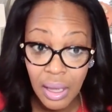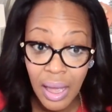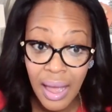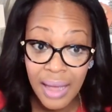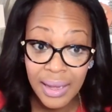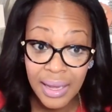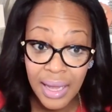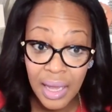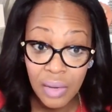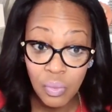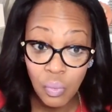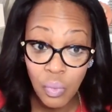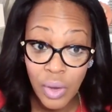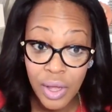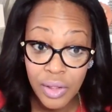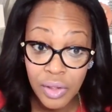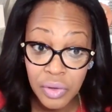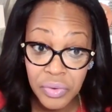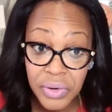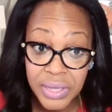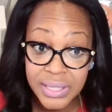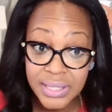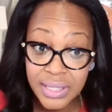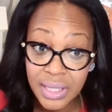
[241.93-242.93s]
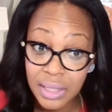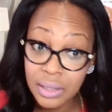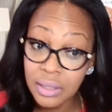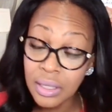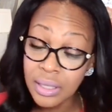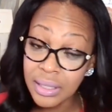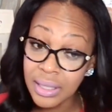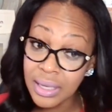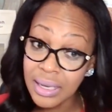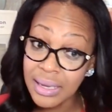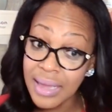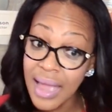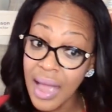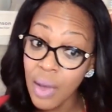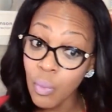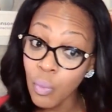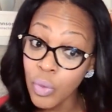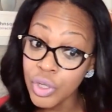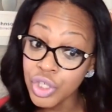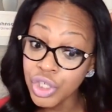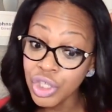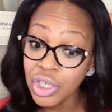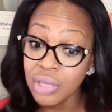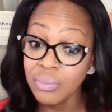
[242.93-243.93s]
Again, whether it's looking at
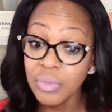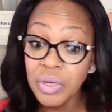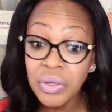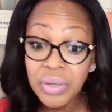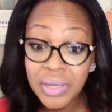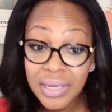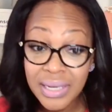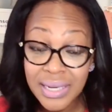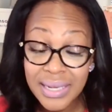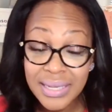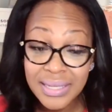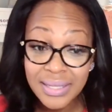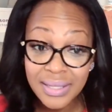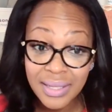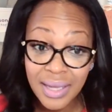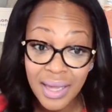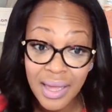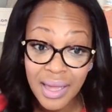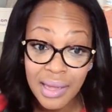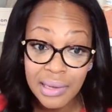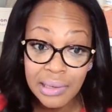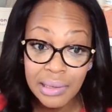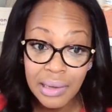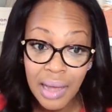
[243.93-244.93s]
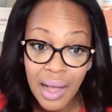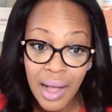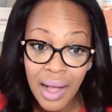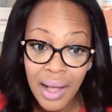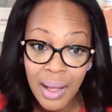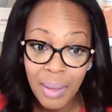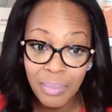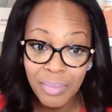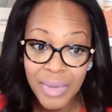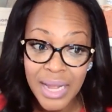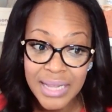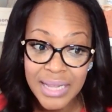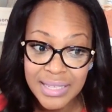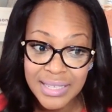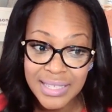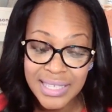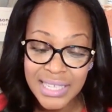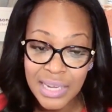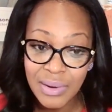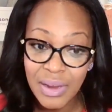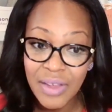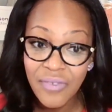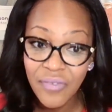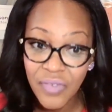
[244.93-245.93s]
which communities get
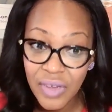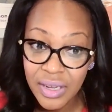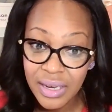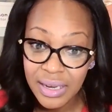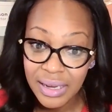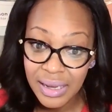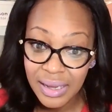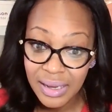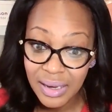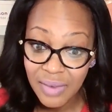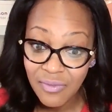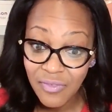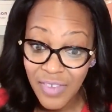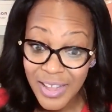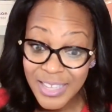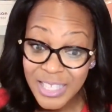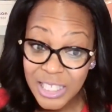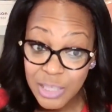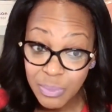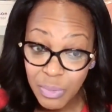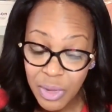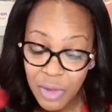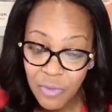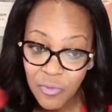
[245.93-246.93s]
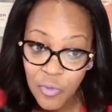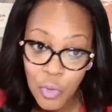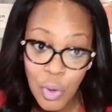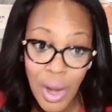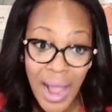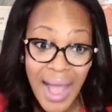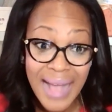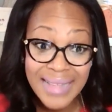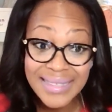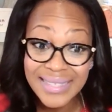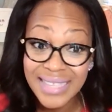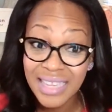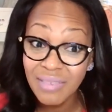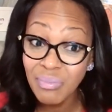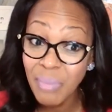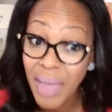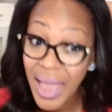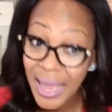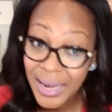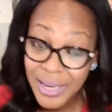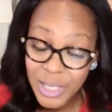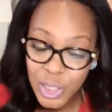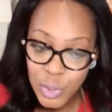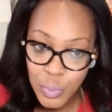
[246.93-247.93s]
necessary funding and investment for asset
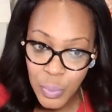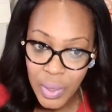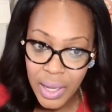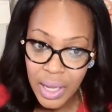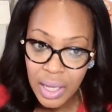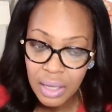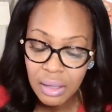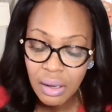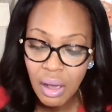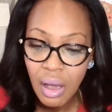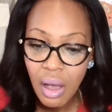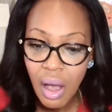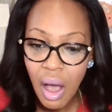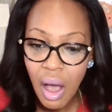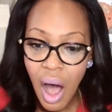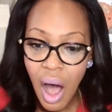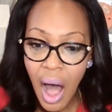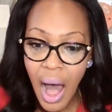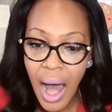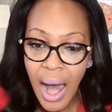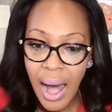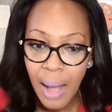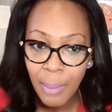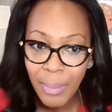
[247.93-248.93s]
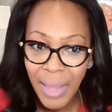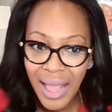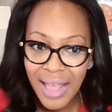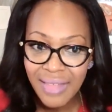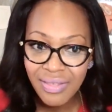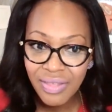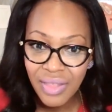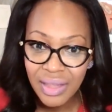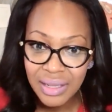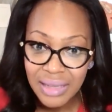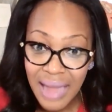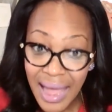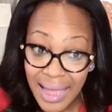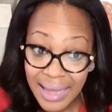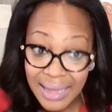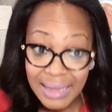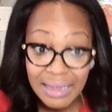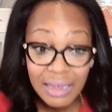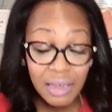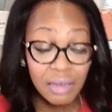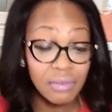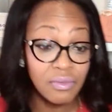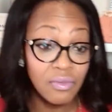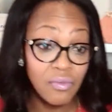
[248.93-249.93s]
management and the
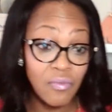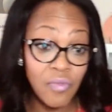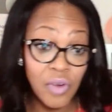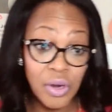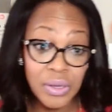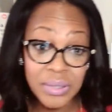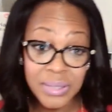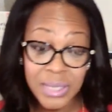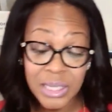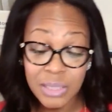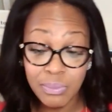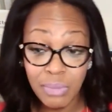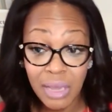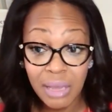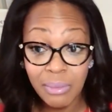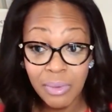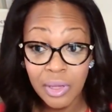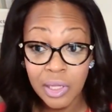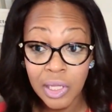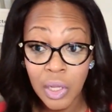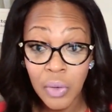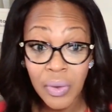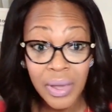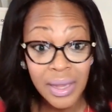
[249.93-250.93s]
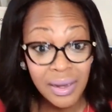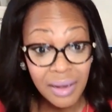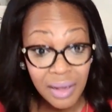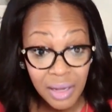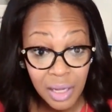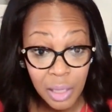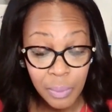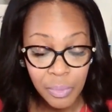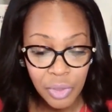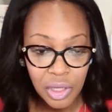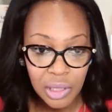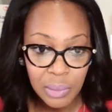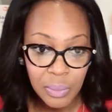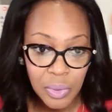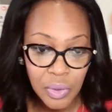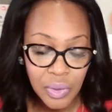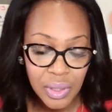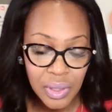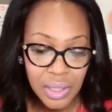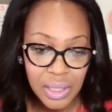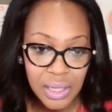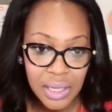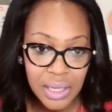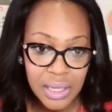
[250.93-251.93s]
like, versus maybe low income
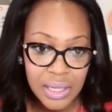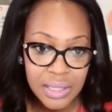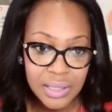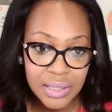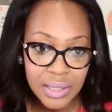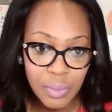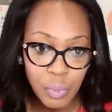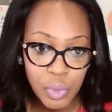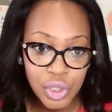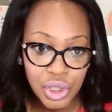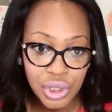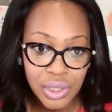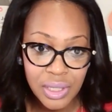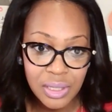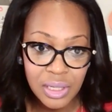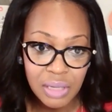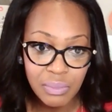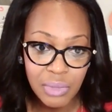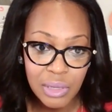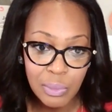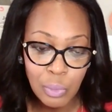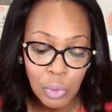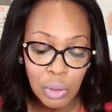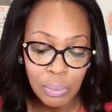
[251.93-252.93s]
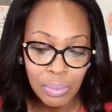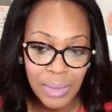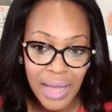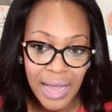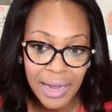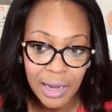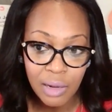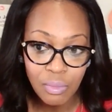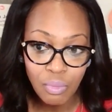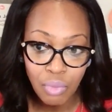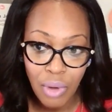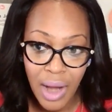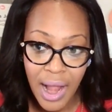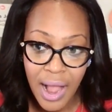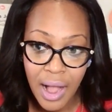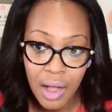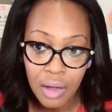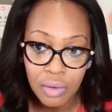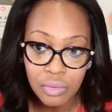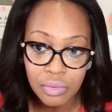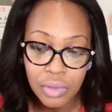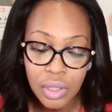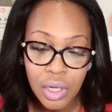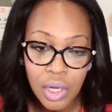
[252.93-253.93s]
communities, which tend to be more Black and
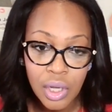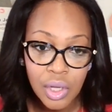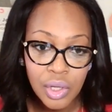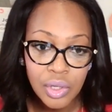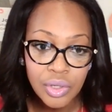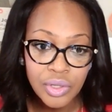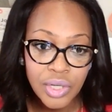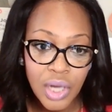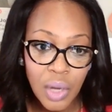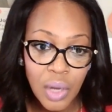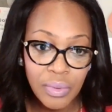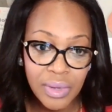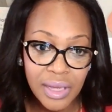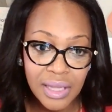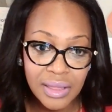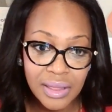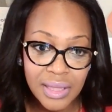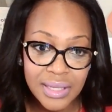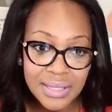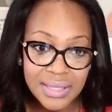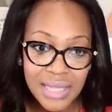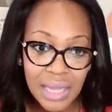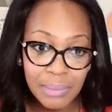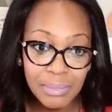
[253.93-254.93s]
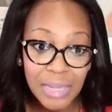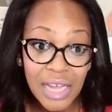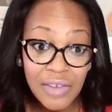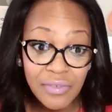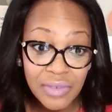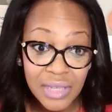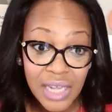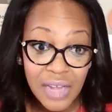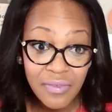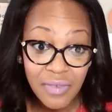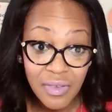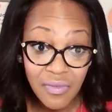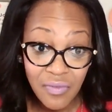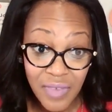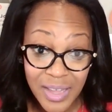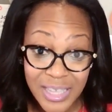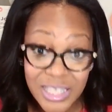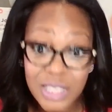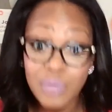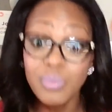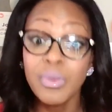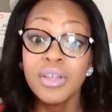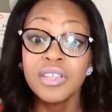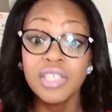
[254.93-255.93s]
brown, don't get the same level of
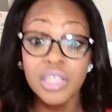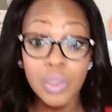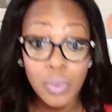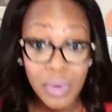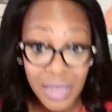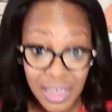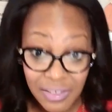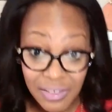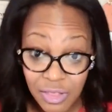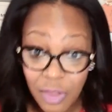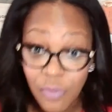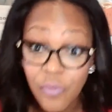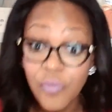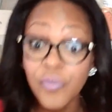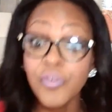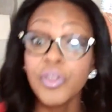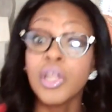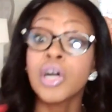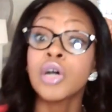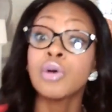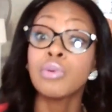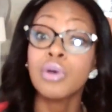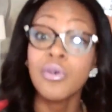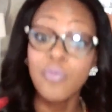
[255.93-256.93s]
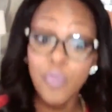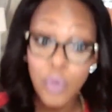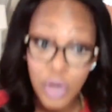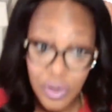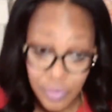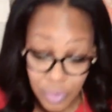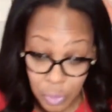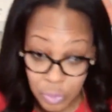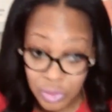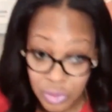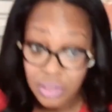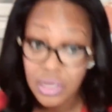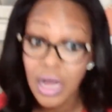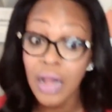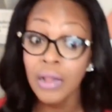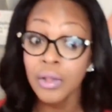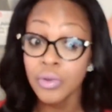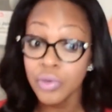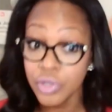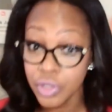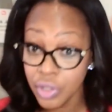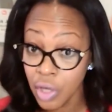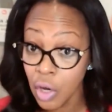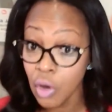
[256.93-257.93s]
investment. So again, the flow of where those
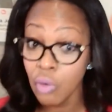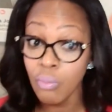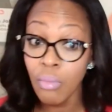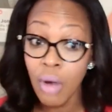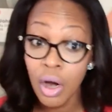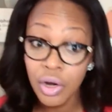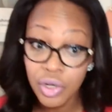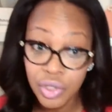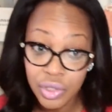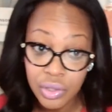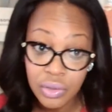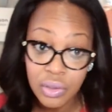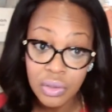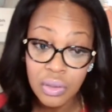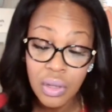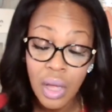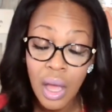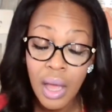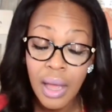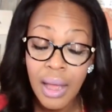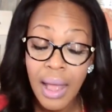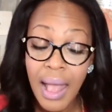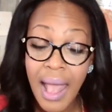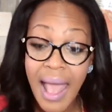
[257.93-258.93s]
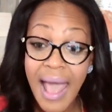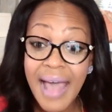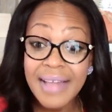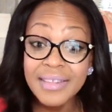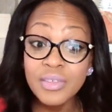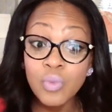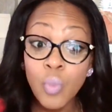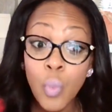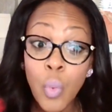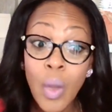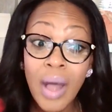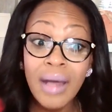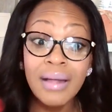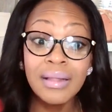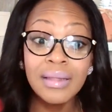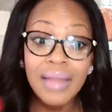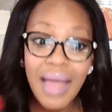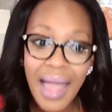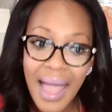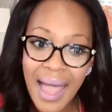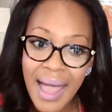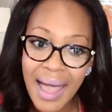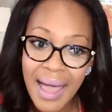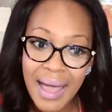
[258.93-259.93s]
dollars go, Marshall, as
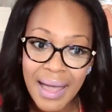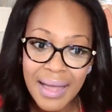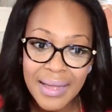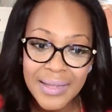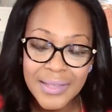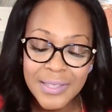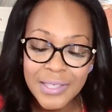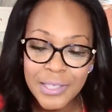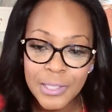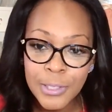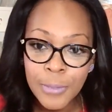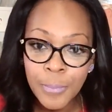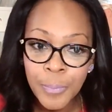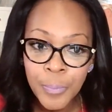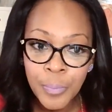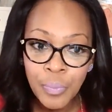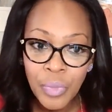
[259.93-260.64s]
well as